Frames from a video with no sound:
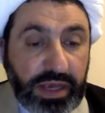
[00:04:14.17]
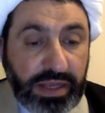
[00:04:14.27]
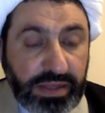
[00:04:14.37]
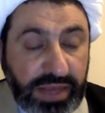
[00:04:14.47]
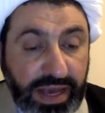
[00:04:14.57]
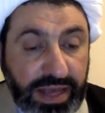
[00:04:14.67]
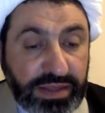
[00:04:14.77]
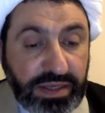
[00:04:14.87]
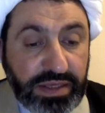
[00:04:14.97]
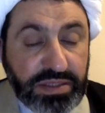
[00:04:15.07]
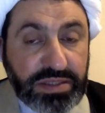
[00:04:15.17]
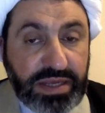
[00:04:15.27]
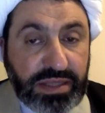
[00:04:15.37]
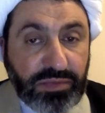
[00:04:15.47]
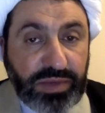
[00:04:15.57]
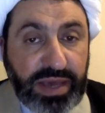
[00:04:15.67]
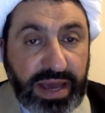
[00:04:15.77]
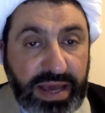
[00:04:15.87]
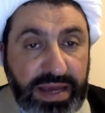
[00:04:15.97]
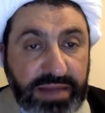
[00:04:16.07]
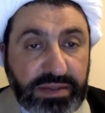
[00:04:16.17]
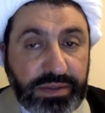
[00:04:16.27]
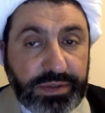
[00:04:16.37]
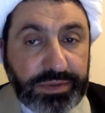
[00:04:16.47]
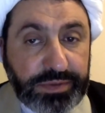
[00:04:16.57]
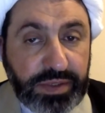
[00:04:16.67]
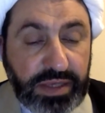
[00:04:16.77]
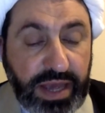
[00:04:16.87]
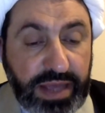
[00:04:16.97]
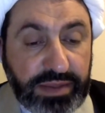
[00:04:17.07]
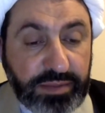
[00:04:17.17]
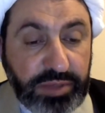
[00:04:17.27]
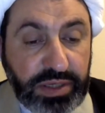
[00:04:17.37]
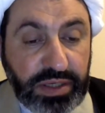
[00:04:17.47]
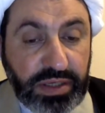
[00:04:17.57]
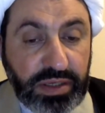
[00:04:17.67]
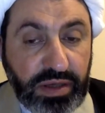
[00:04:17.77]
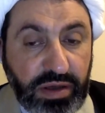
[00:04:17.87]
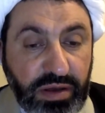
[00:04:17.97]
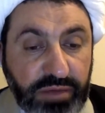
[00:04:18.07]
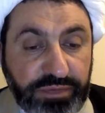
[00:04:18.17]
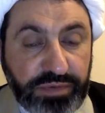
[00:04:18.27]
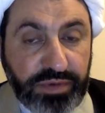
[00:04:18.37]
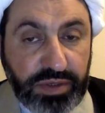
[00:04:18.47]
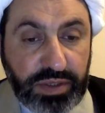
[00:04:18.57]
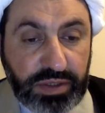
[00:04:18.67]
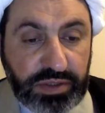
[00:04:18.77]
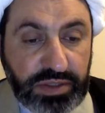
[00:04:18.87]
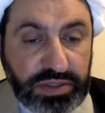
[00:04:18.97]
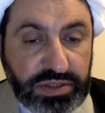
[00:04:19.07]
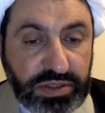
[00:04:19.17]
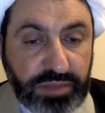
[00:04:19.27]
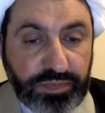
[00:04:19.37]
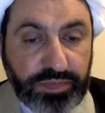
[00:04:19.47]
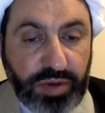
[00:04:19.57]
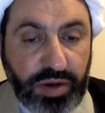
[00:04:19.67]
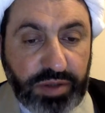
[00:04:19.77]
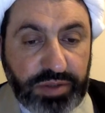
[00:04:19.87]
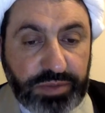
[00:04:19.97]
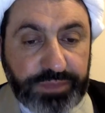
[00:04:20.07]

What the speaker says: In the hadith that we had at the beginning of this part,